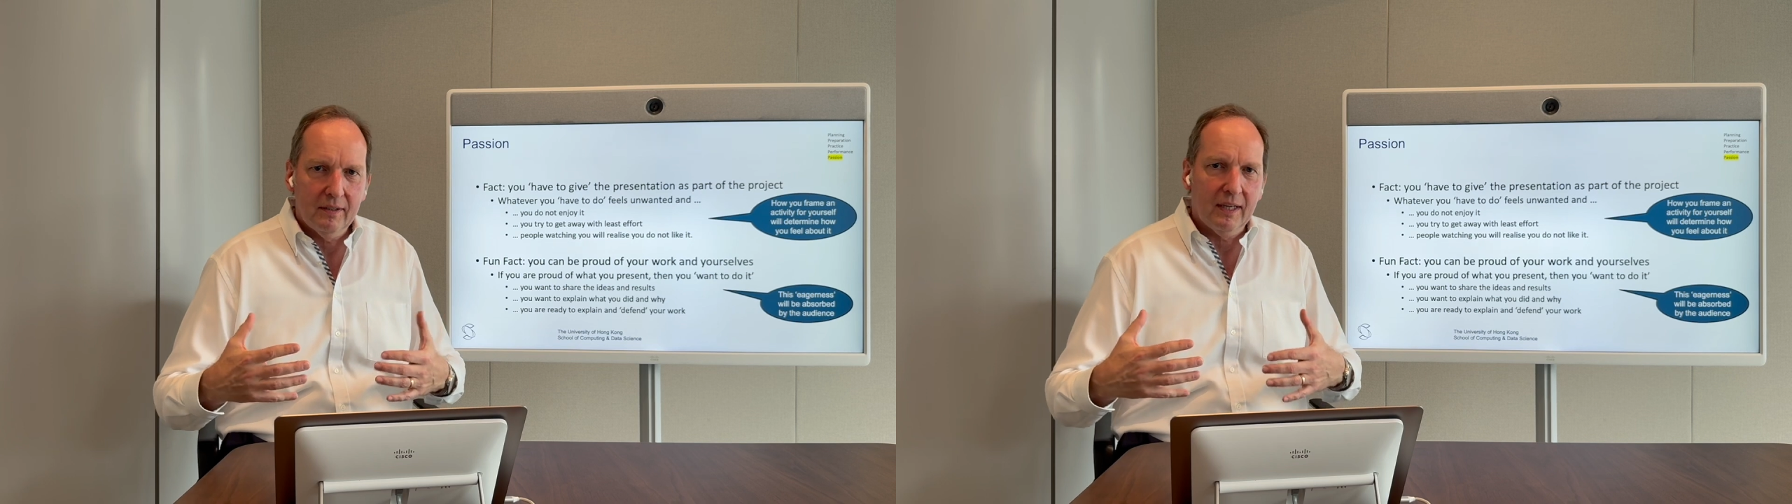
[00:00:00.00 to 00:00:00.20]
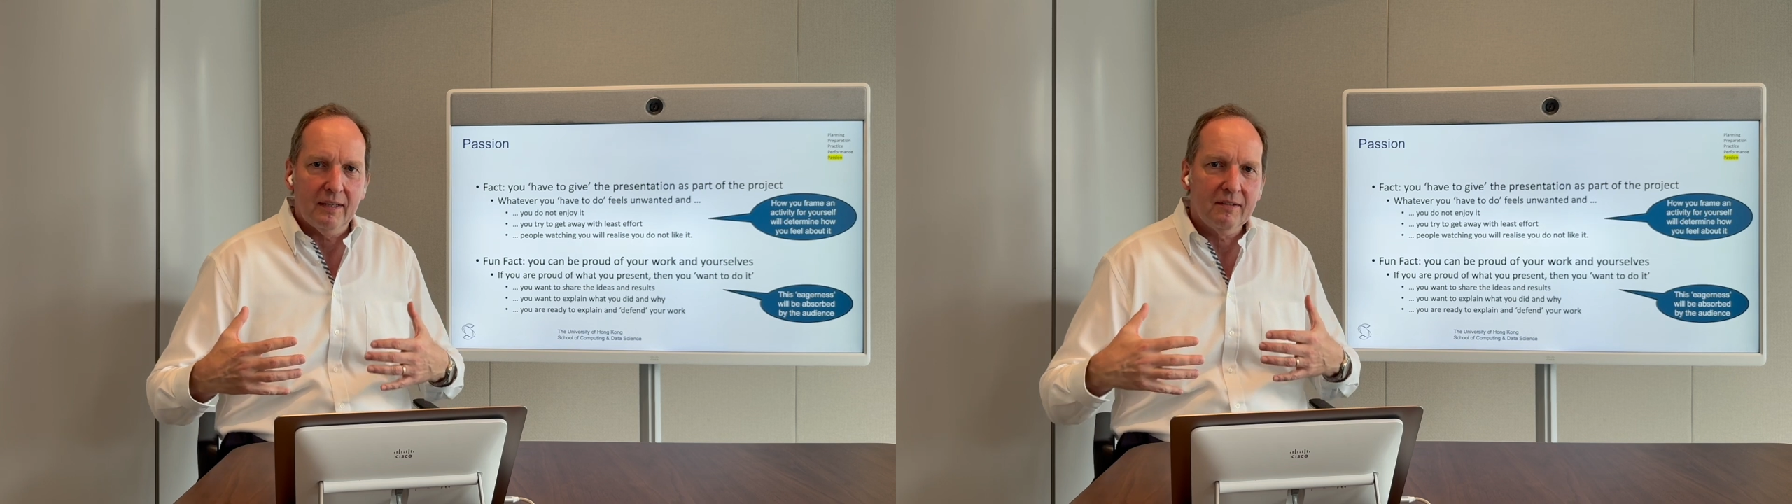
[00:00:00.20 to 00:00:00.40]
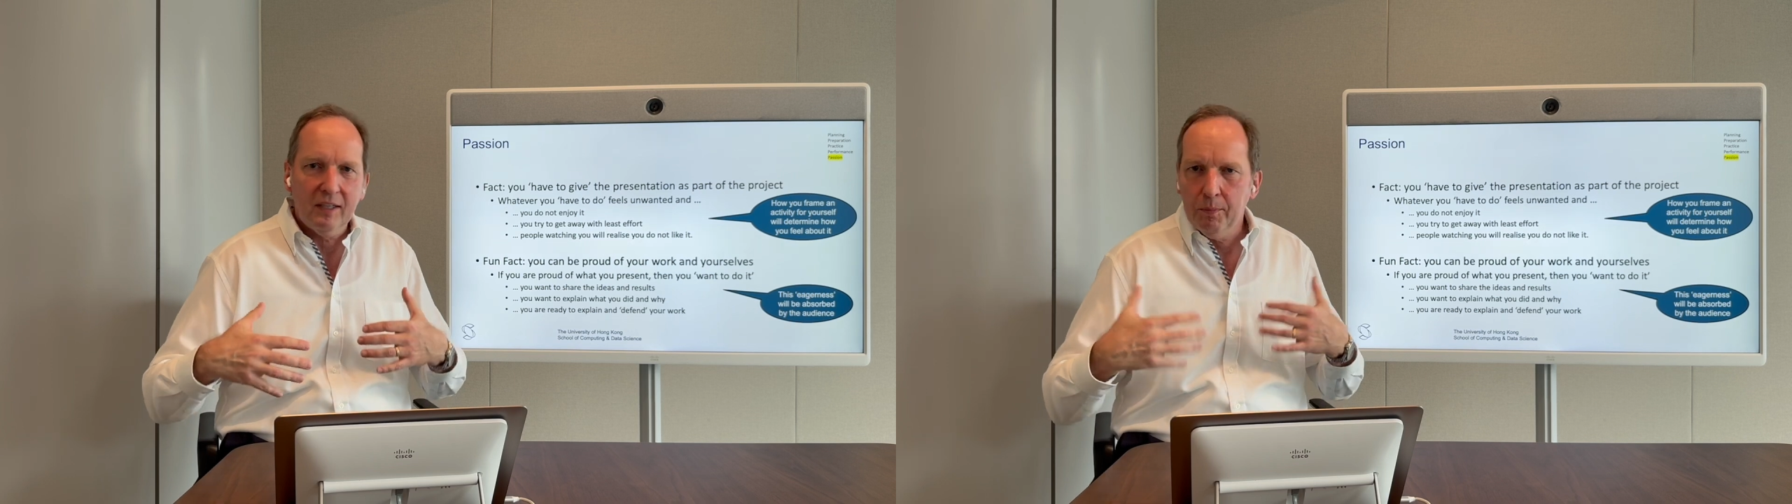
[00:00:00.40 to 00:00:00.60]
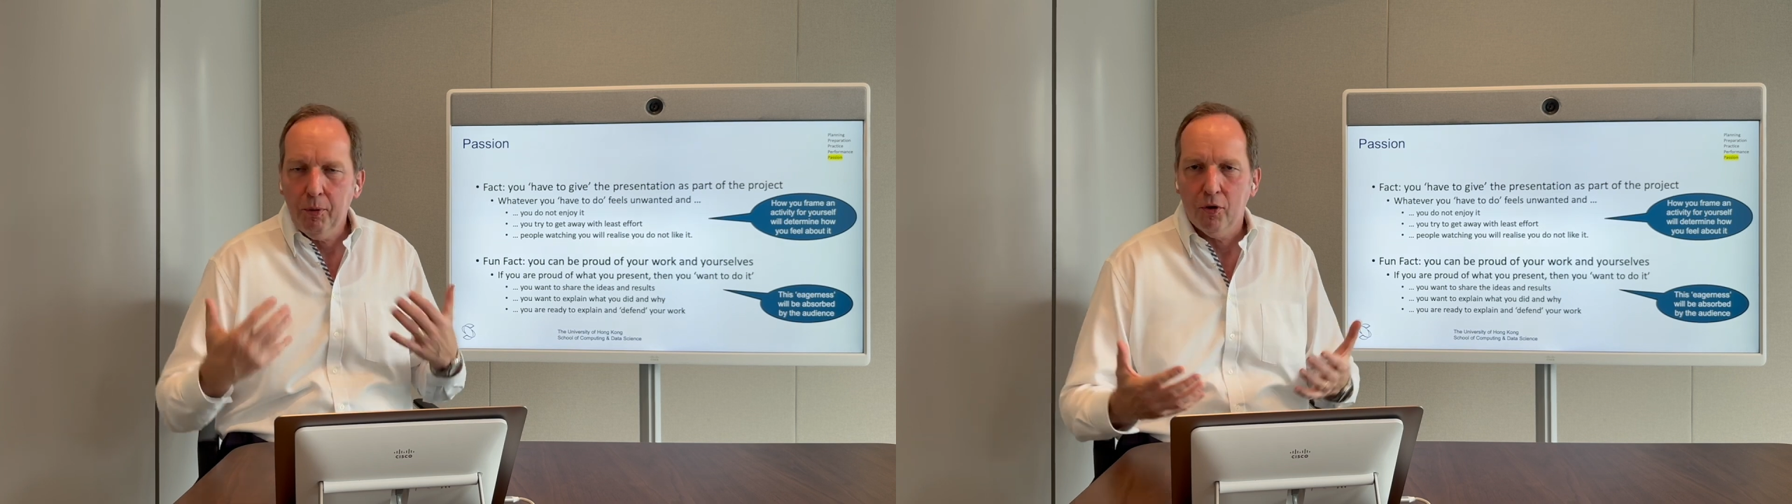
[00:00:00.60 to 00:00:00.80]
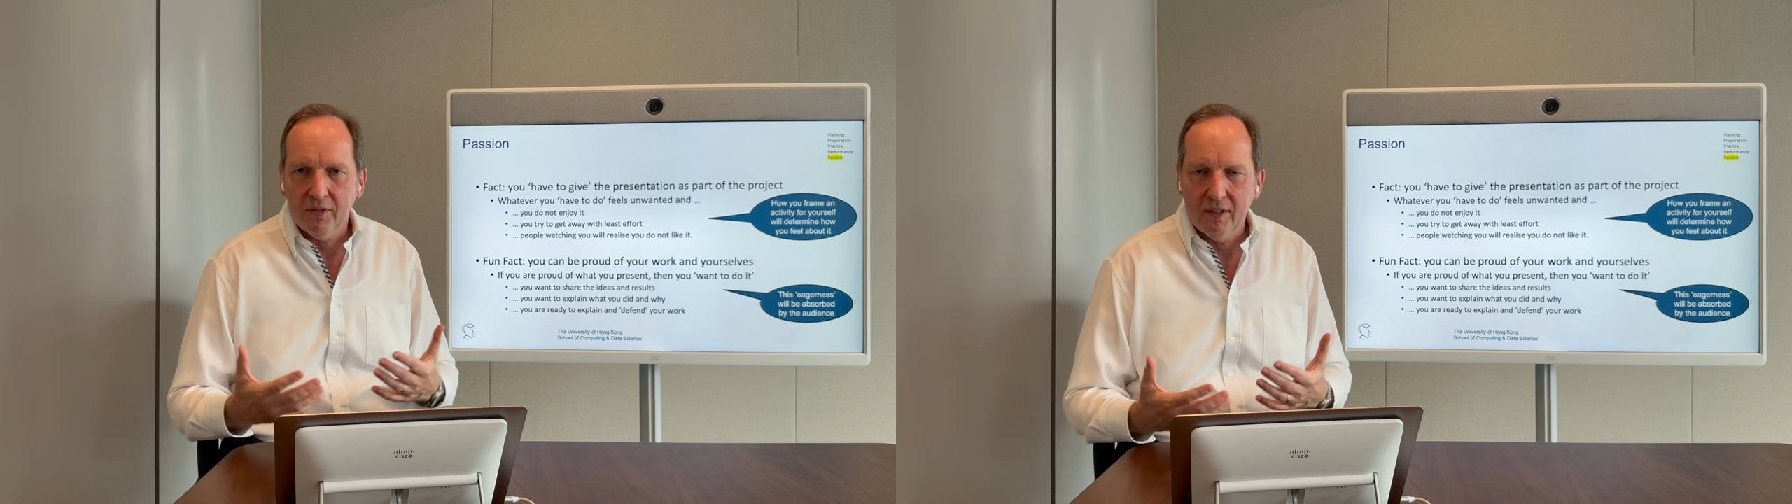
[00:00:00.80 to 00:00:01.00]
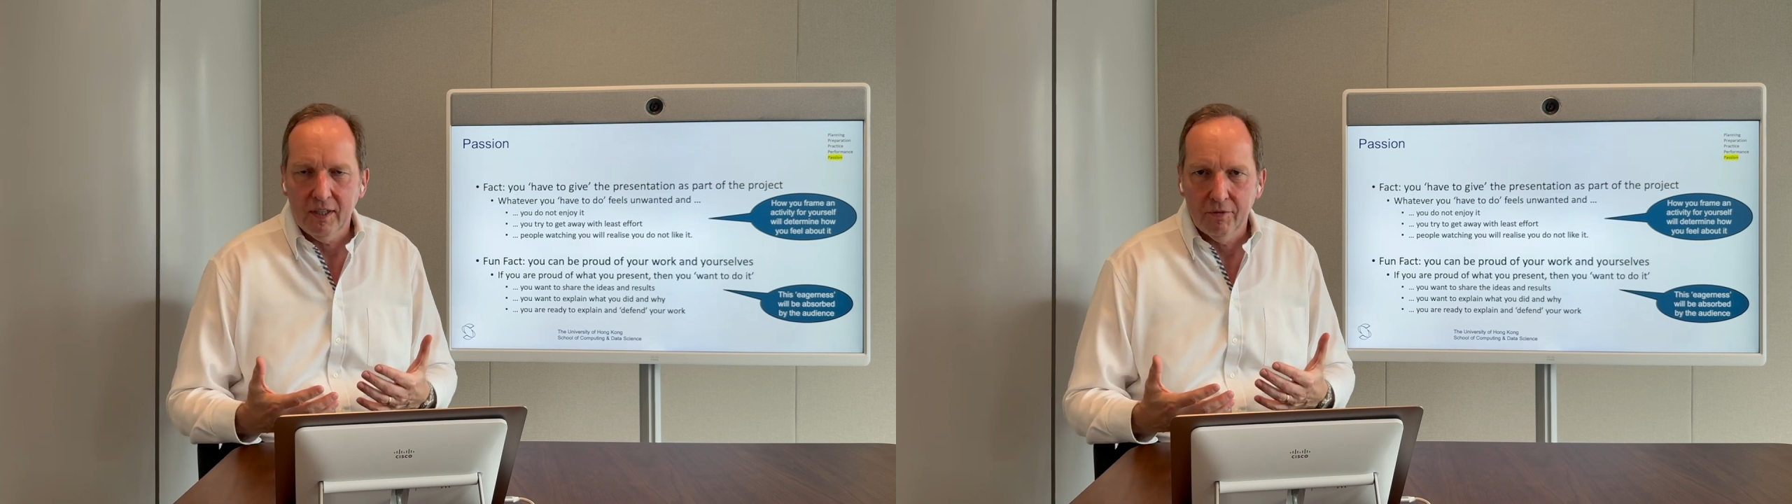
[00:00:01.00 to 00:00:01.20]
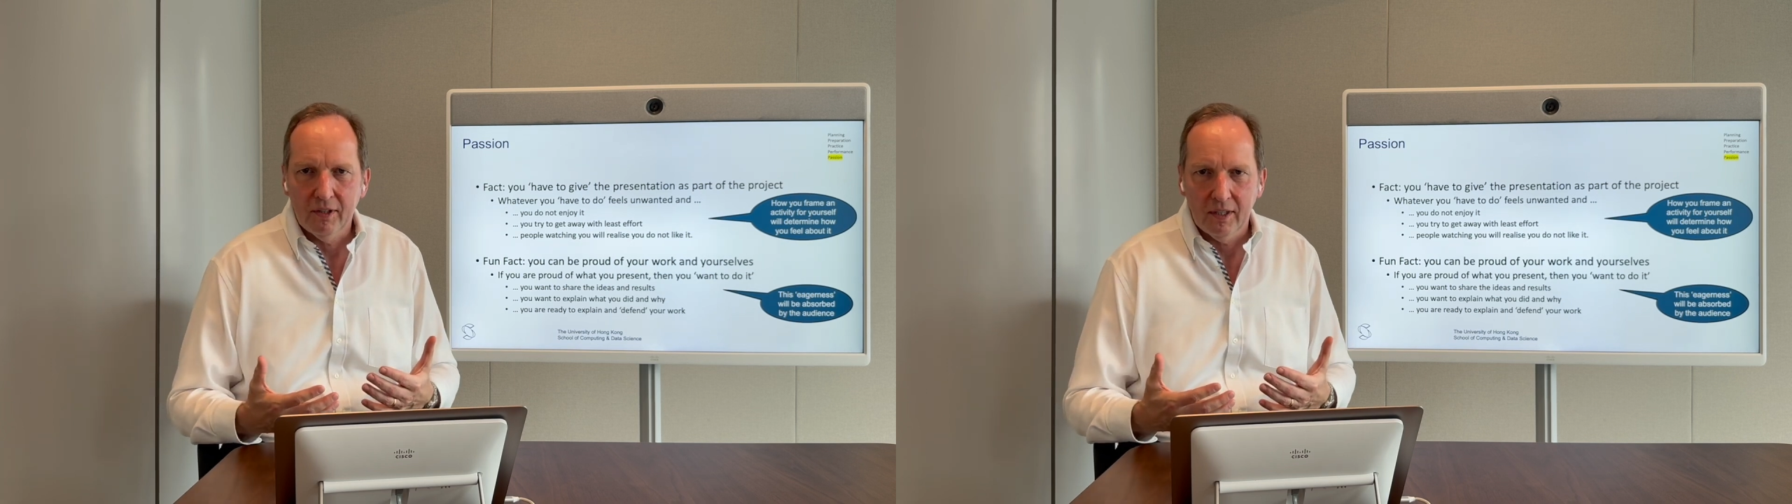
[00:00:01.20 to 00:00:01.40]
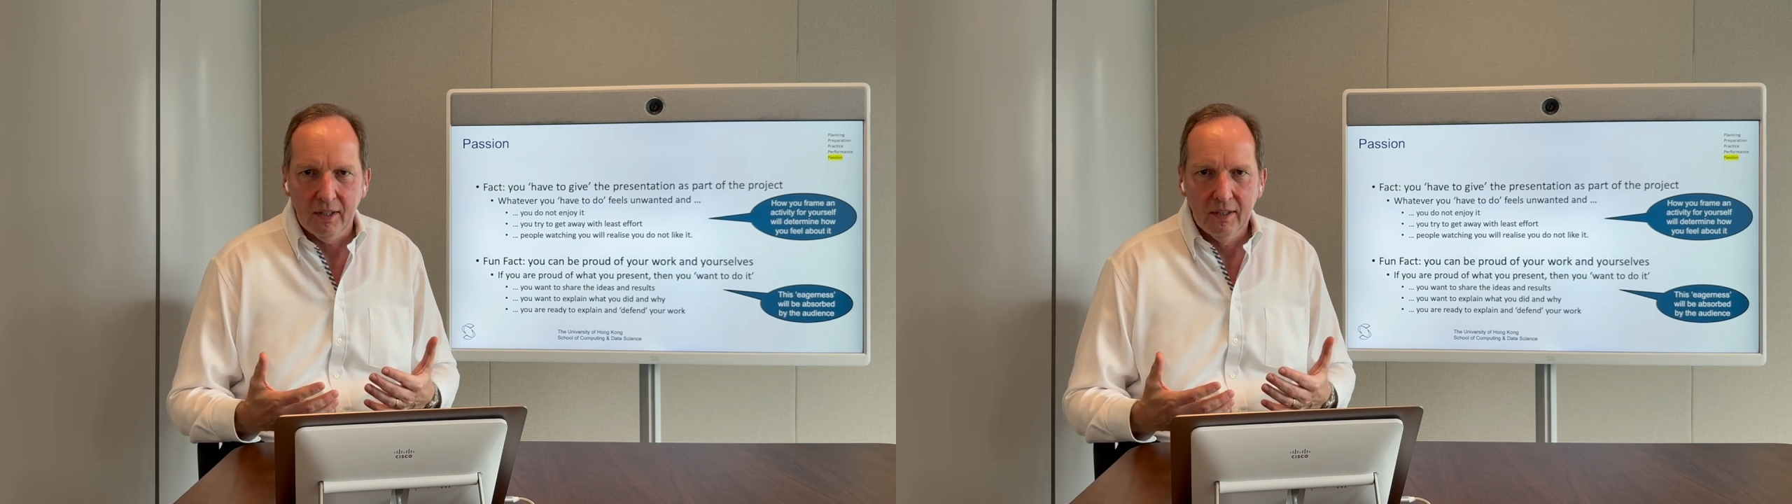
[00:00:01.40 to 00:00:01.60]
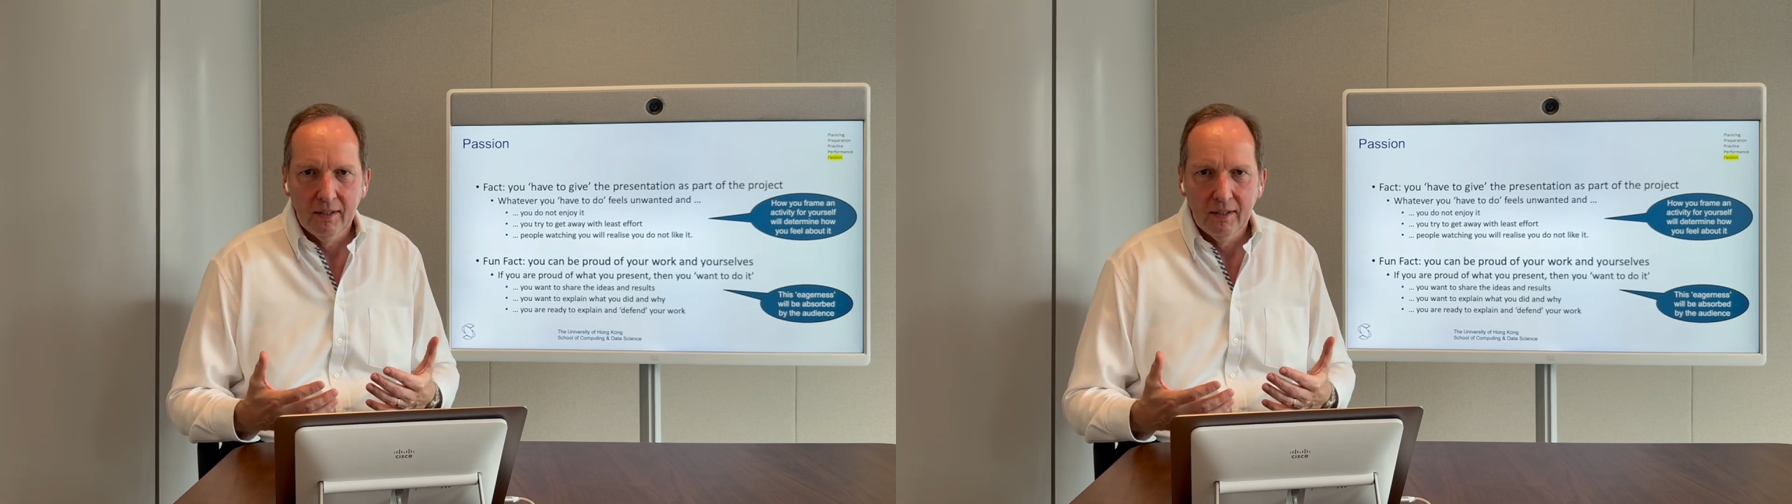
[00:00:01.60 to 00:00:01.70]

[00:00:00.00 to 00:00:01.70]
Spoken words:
they see positivity,